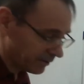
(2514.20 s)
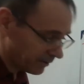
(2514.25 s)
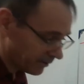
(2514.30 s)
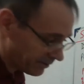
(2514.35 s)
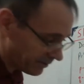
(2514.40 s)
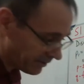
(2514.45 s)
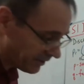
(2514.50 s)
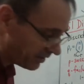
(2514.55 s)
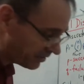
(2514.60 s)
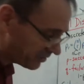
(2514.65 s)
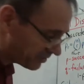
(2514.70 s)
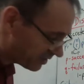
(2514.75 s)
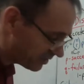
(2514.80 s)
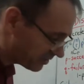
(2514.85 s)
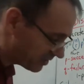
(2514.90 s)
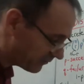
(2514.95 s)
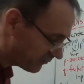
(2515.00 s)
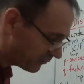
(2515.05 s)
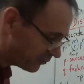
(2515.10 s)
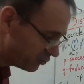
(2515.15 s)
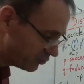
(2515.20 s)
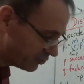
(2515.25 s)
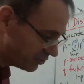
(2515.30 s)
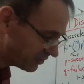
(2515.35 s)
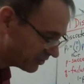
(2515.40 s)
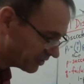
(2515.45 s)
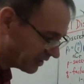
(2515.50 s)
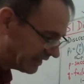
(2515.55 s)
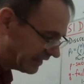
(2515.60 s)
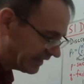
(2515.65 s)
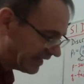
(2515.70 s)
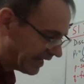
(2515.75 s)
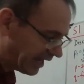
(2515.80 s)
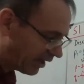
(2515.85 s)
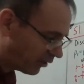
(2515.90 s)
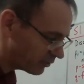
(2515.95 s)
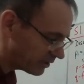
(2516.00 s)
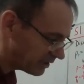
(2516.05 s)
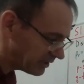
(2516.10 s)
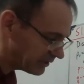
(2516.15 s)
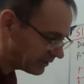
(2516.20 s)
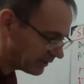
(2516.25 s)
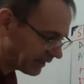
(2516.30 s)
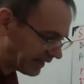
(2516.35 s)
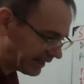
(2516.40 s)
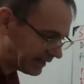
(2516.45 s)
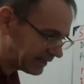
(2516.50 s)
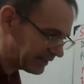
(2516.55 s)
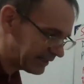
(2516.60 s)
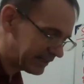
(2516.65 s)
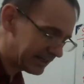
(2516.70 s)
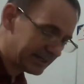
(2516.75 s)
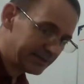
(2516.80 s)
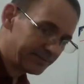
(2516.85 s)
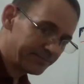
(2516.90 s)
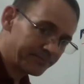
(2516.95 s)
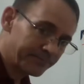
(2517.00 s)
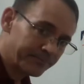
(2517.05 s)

this is if you just calculated it